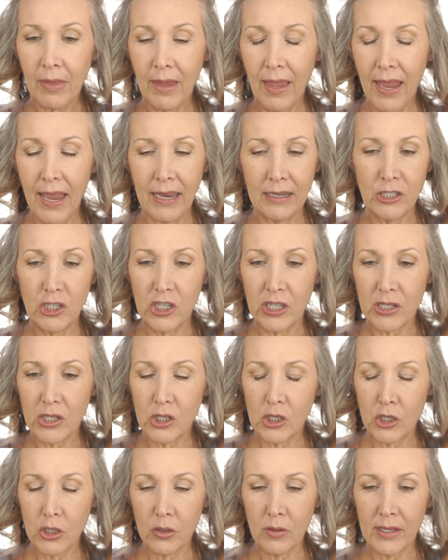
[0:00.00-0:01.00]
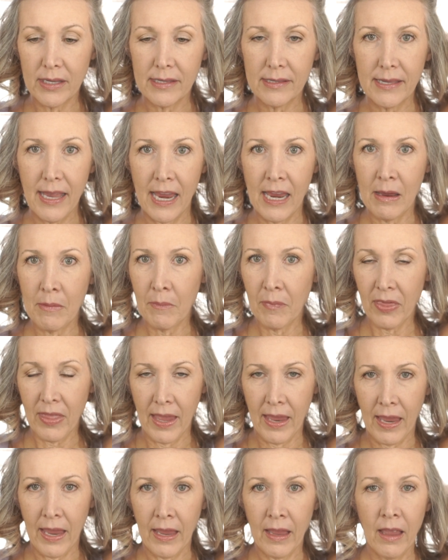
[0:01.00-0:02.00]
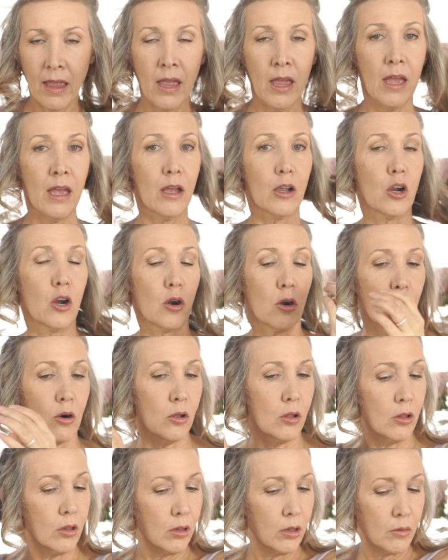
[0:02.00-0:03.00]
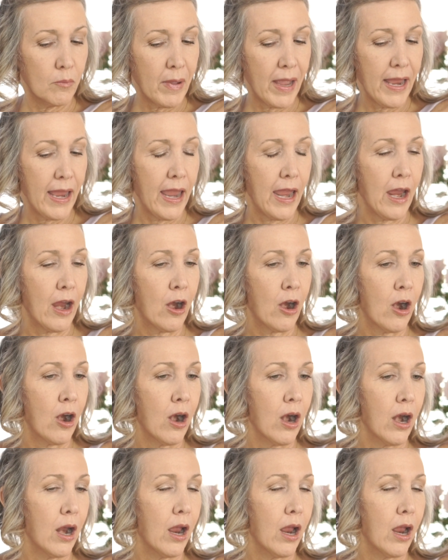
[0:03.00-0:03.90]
and just do the same thing, curl my hair